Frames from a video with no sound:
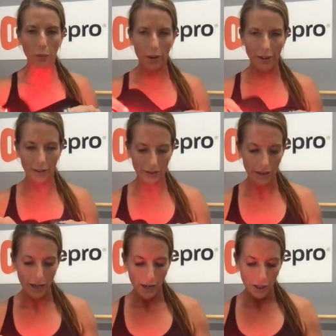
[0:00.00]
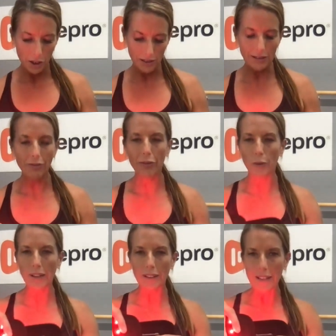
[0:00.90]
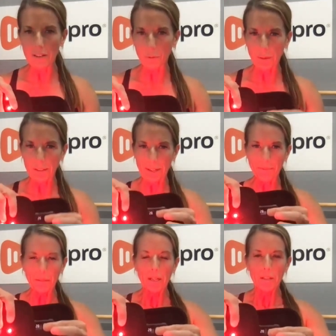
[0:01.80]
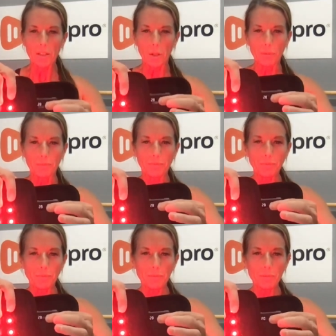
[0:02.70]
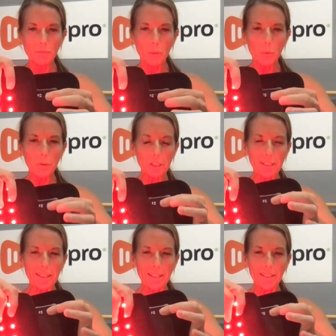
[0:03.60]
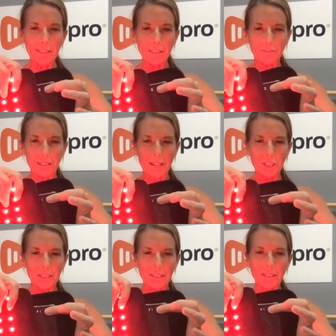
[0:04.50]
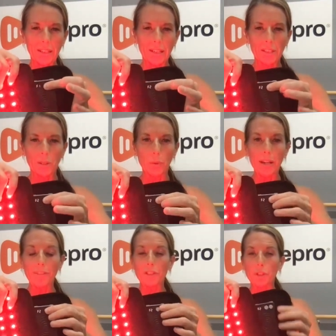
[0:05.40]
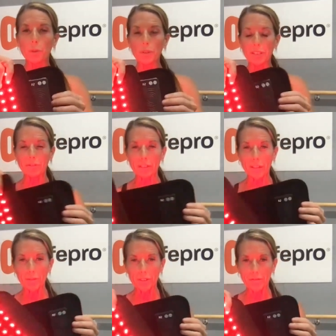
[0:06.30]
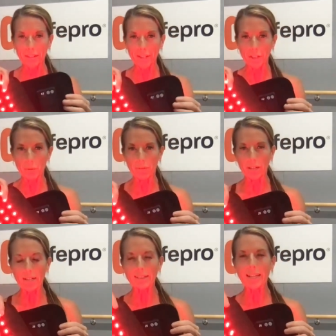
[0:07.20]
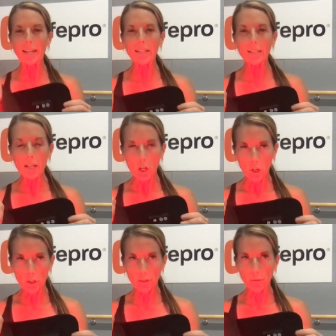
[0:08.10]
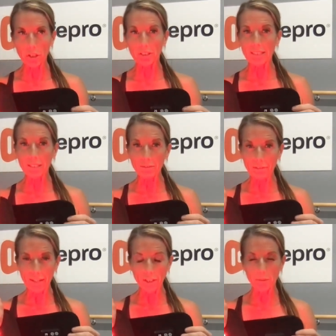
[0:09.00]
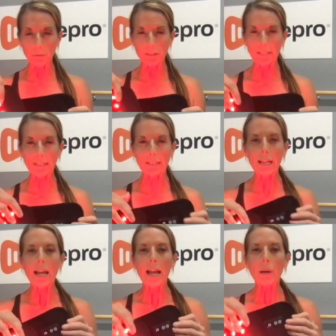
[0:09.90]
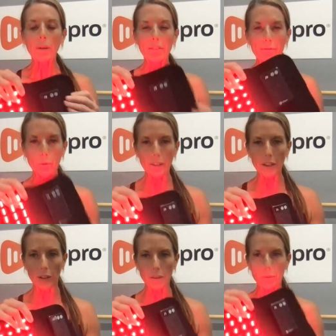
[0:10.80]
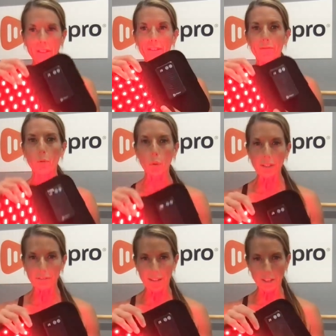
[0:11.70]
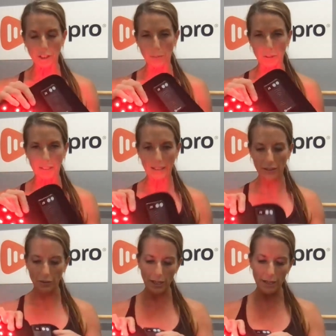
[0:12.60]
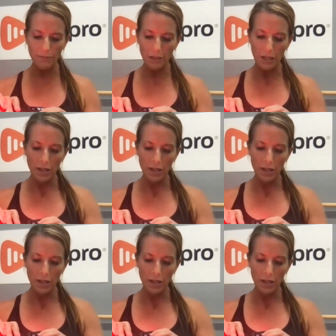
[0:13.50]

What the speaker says: products just for red light and infrared light. So we push it again, and that's flashing. So we have 2 different levels of flashing. We've got 10 hertz, which is 10 flashes per second, and we have 40 hertz, which is 40 flashes per second, okay?